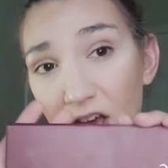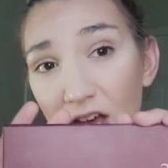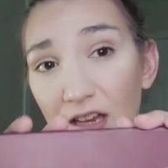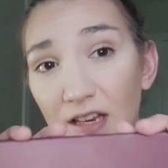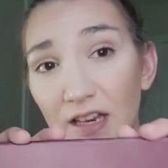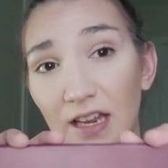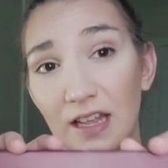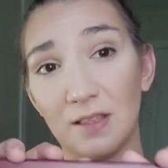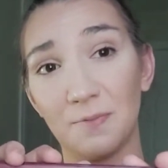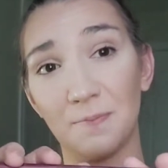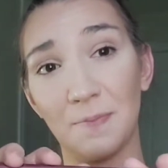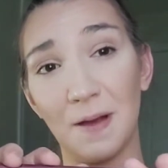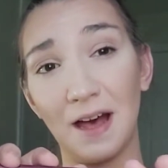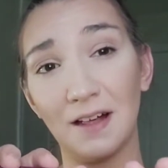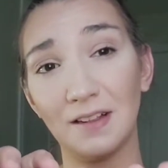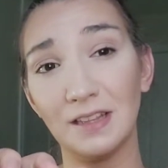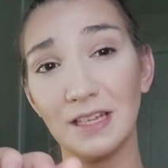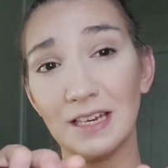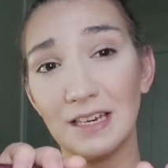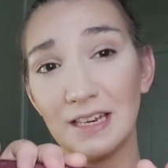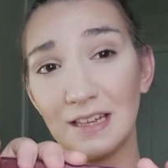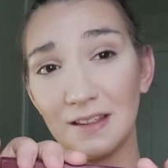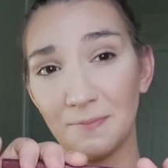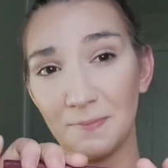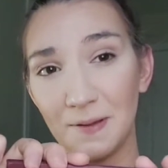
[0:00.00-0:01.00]
This
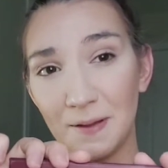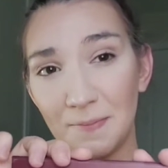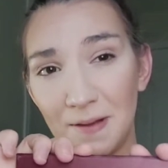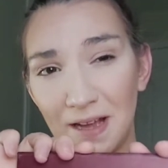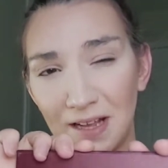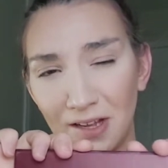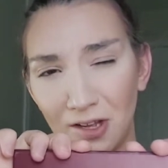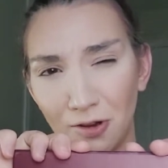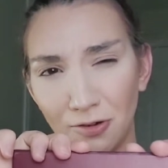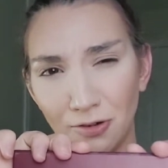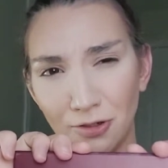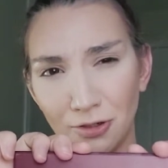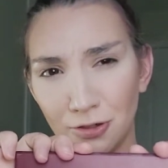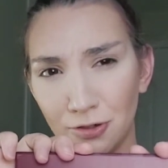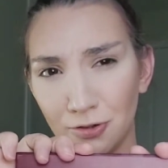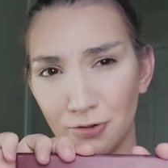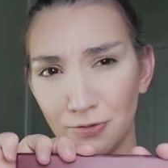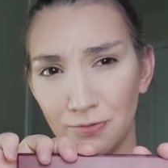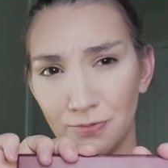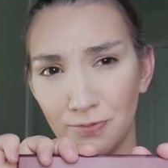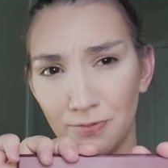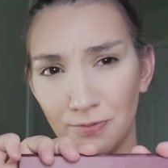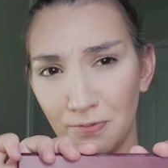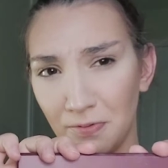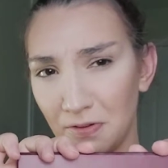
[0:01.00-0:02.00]
palette has been my
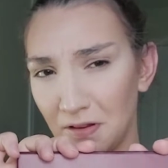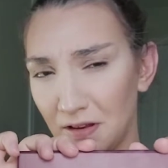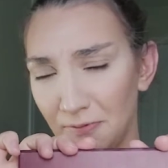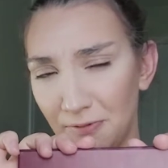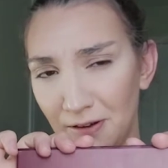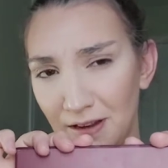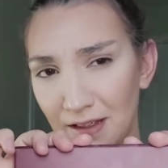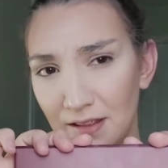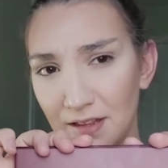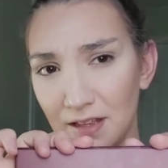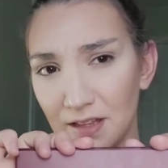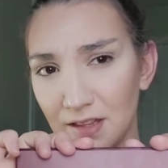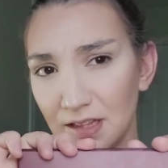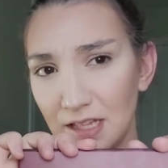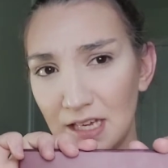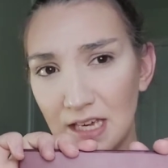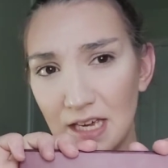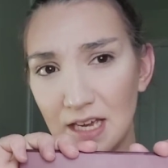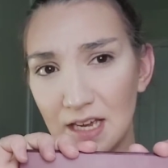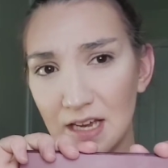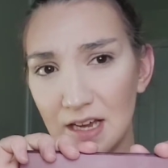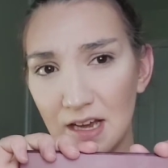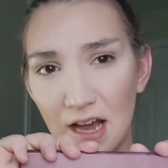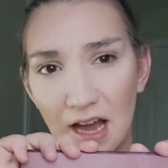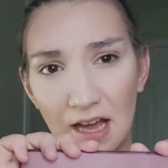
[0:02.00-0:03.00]
go-to
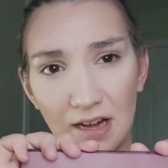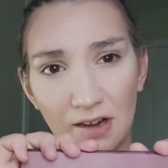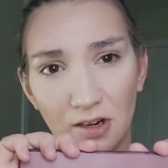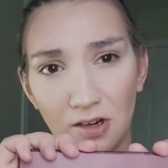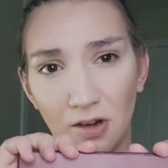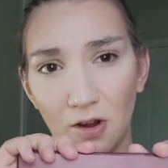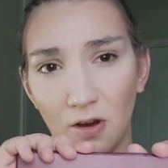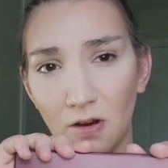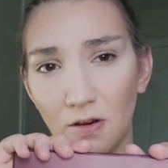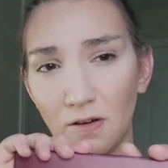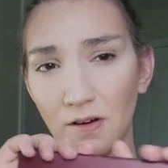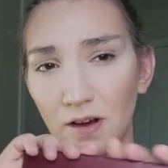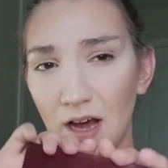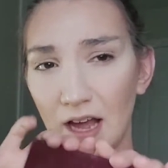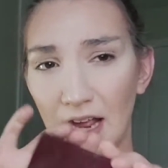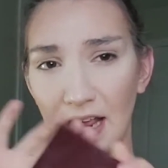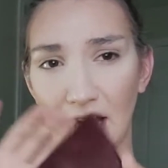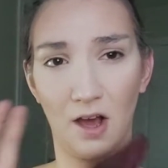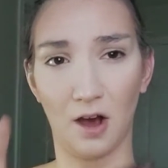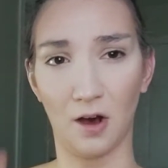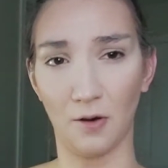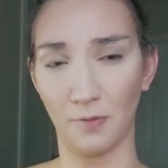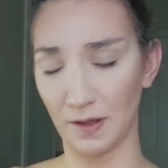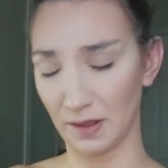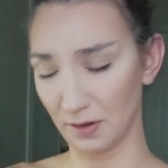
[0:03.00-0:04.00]
recently. I don't know, I
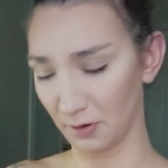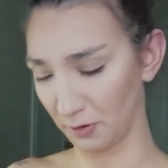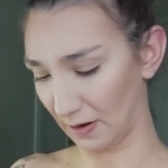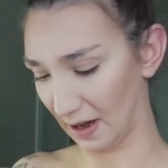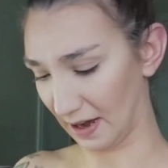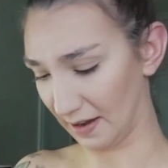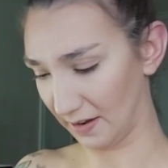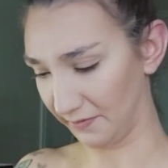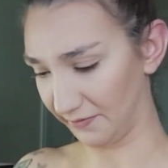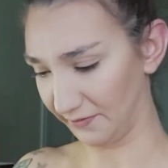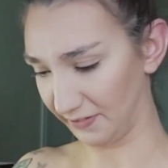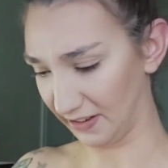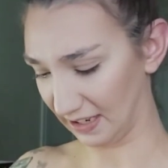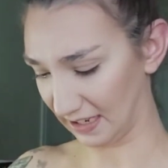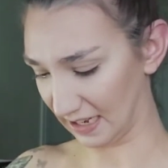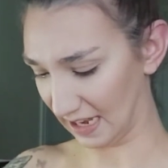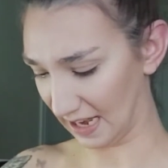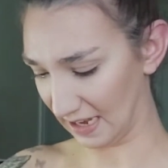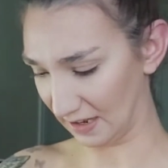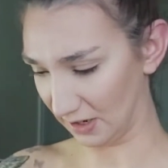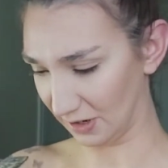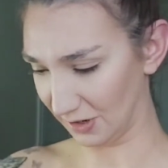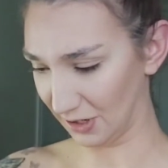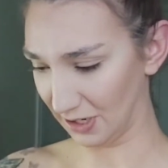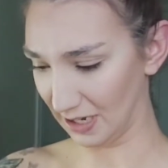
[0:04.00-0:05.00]
always
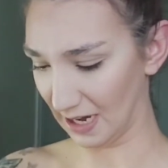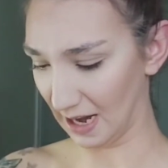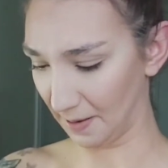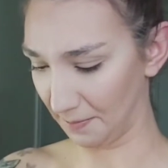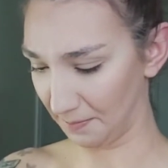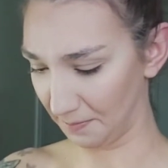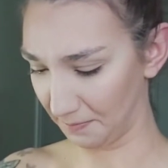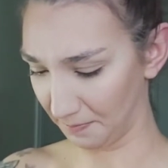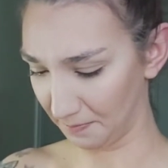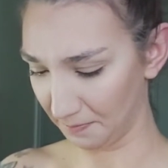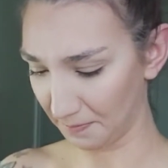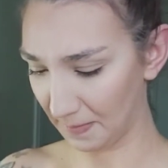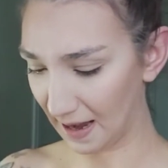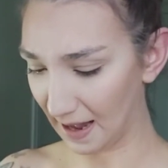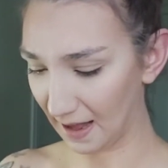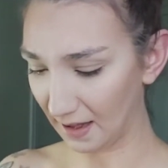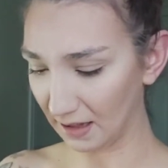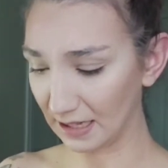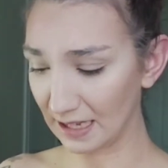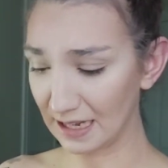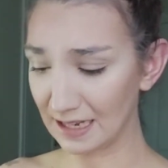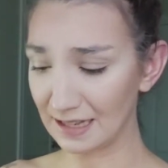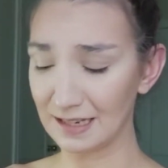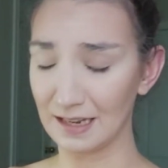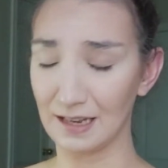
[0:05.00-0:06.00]
gravitate to that
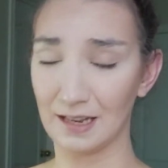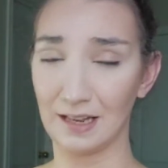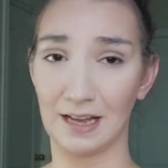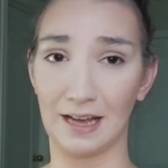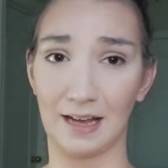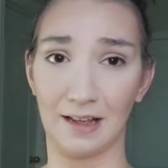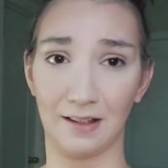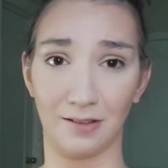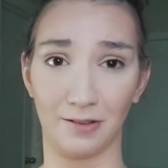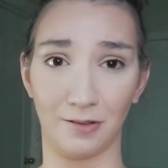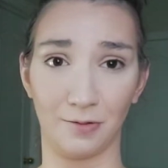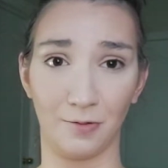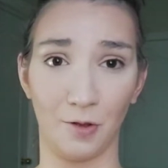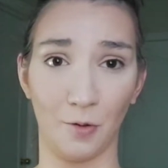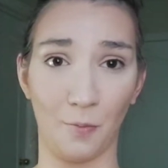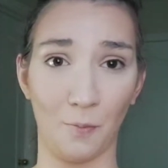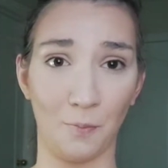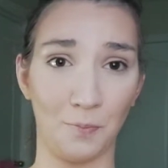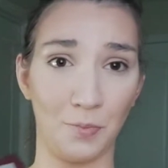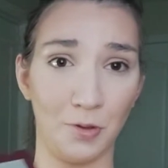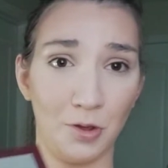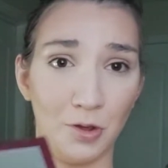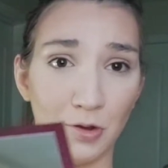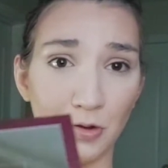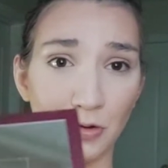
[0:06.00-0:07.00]
palette. It has
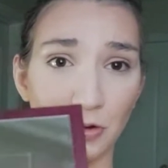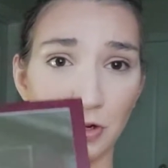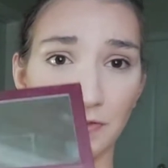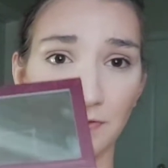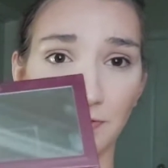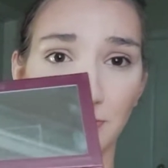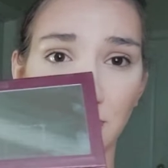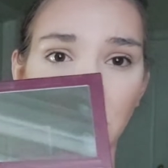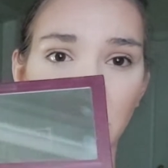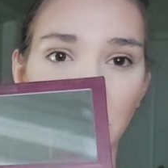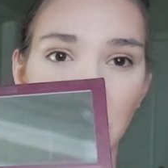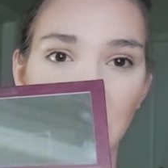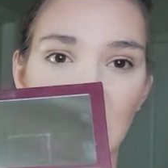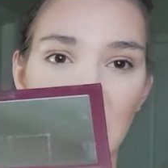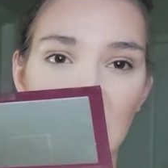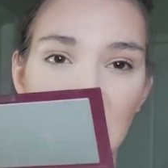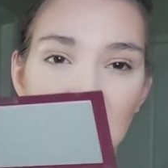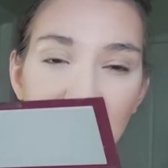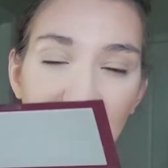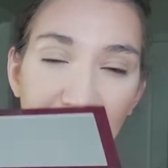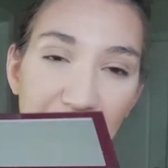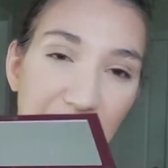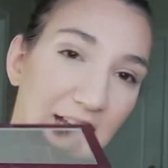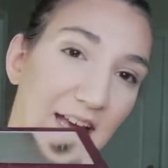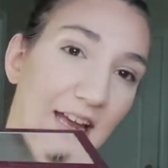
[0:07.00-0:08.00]
beautiful
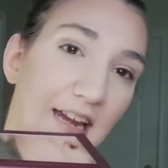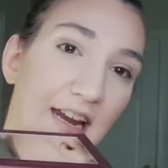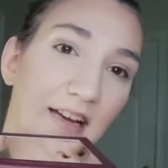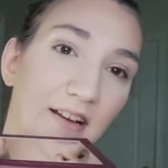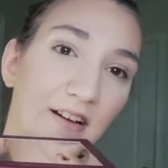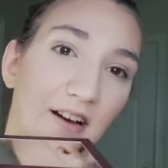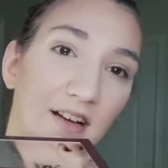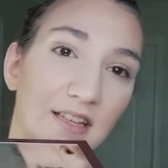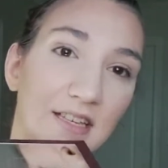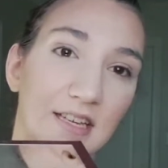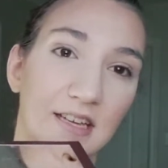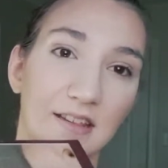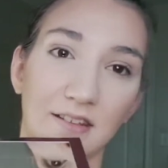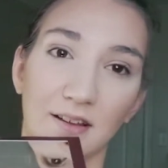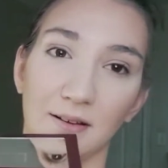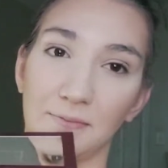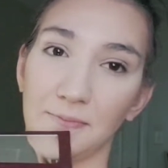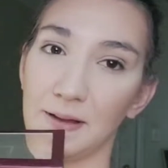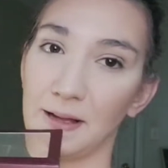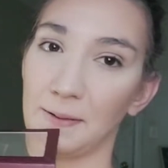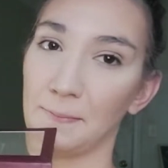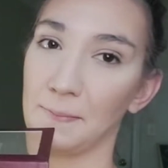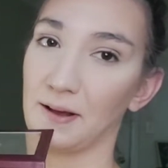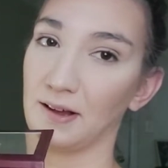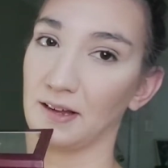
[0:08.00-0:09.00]
shades. Again, I got this from
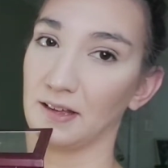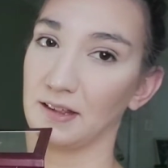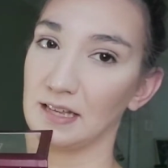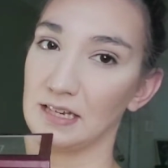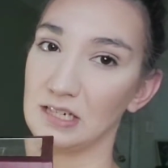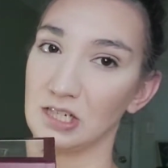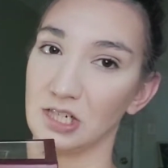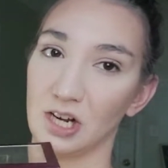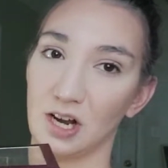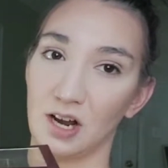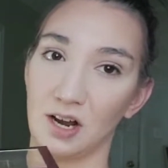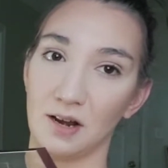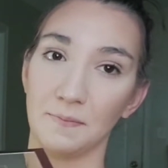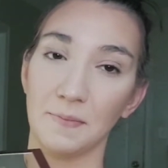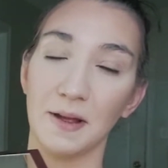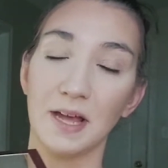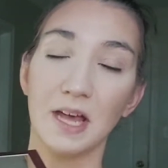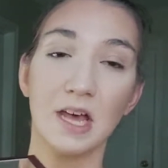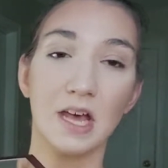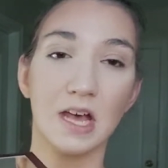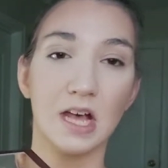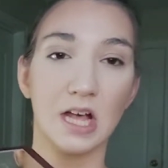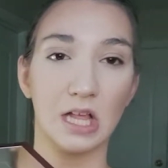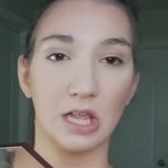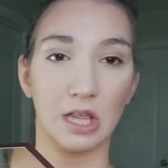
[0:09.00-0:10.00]
my BoxyCharm,
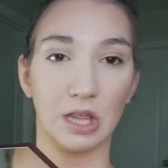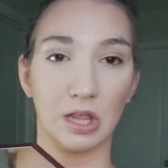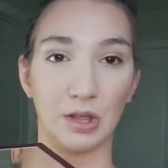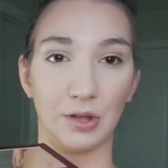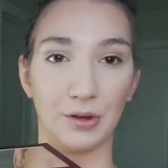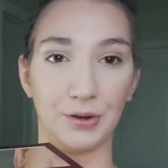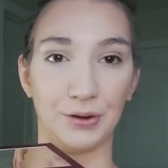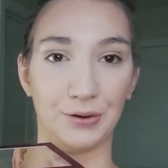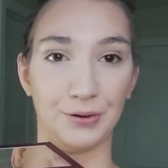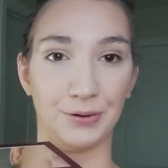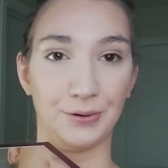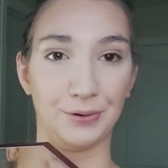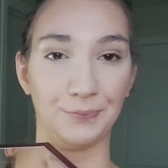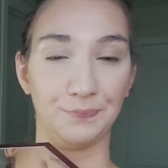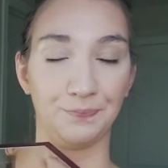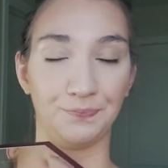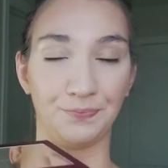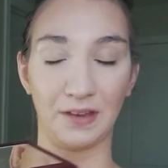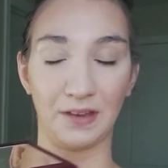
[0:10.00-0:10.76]
so